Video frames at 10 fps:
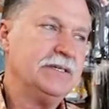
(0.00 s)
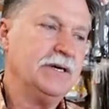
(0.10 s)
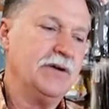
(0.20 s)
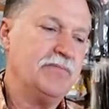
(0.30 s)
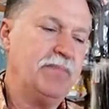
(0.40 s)

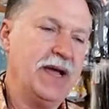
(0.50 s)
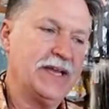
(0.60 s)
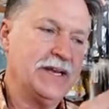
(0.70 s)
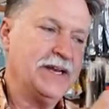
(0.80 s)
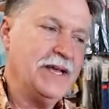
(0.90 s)
of
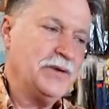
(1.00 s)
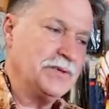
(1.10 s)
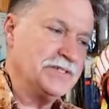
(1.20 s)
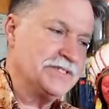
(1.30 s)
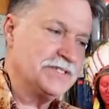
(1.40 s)
Bacon and
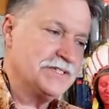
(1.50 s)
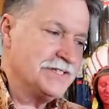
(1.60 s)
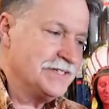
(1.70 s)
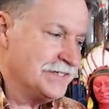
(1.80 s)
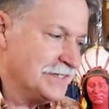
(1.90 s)
Edwards.
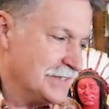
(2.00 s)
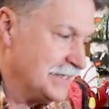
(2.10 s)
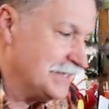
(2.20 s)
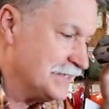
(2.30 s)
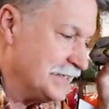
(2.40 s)

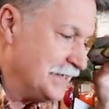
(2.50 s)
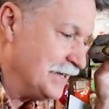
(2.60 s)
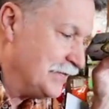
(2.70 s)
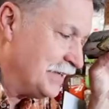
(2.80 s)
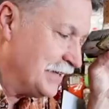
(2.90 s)
Let's see, I
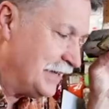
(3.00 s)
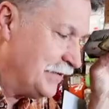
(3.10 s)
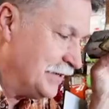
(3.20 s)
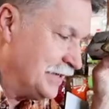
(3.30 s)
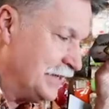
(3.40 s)
don't know if I got
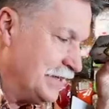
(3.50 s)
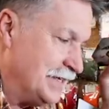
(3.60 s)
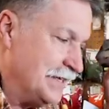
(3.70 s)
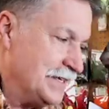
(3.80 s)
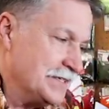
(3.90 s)
one.
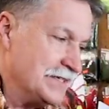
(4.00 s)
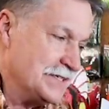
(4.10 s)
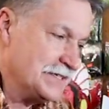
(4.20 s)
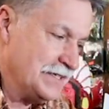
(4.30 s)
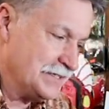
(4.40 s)

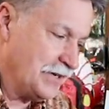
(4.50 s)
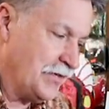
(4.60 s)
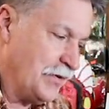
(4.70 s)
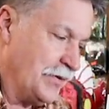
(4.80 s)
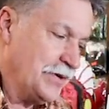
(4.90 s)
It's, it's
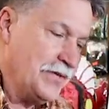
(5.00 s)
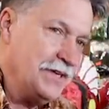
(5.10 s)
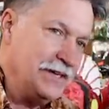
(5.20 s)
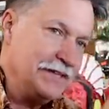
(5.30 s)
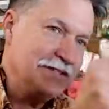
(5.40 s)
on the order of
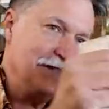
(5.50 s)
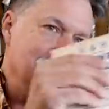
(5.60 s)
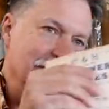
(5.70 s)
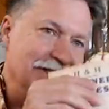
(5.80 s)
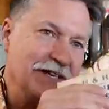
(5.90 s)
this.
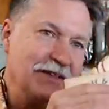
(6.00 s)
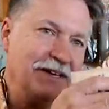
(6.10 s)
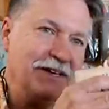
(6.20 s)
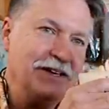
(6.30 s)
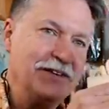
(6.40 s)
See
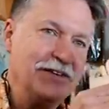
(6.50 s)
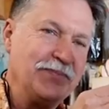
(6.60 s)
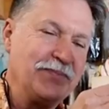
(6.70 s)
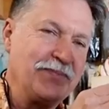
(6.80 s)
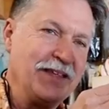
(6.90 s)
there?
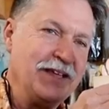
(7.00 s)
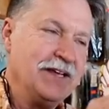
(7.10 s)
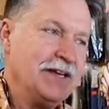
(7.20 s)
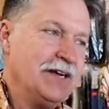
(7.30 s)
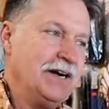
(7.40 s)

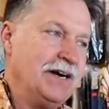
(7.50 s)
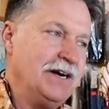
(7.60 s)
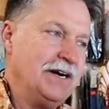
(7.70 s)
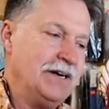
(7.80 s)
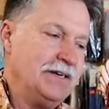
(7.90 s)

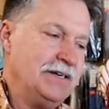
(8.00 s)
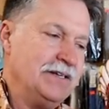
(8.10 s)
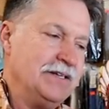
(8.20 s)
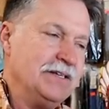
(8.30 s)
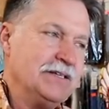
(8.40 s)
Uh,
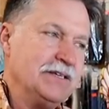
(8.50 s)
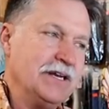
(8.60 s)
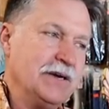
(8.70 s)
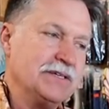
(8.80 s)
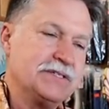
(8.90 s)

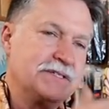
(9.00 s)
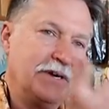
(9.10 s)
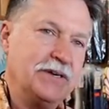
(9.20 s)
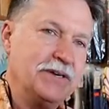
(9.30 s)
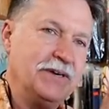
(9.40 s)
you know, it's
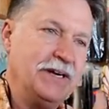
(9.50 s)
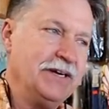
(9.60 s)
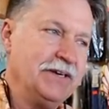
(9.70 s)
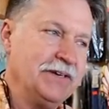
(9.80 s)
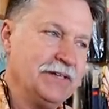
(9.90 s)
turned
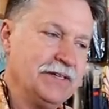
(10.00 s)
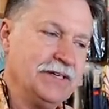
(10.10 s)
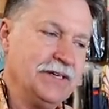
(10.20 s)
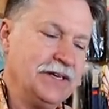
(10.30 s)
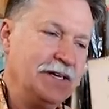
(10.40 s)
around
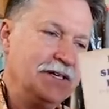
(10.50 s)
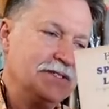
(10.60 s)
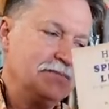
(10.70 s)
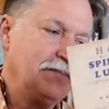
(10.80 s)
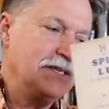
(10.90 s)
and uh,
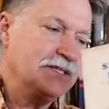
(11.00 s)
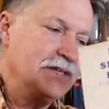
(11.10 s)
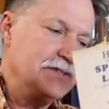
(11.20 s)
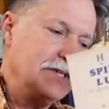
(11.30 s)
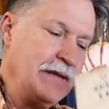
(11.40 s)
it's
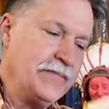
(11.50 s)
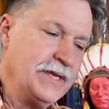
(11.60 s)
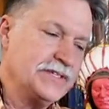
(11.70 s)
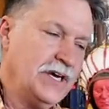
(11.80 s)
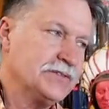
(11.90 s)
basically the same thing.
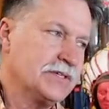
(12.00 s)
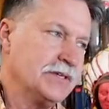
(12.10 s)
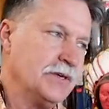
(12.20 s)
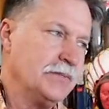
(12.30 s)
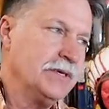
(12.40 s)
It's altered a
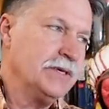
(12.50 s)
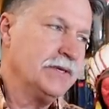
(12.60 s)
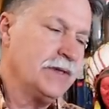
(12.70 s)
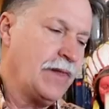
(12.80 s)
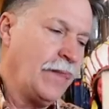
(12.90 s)
little bit.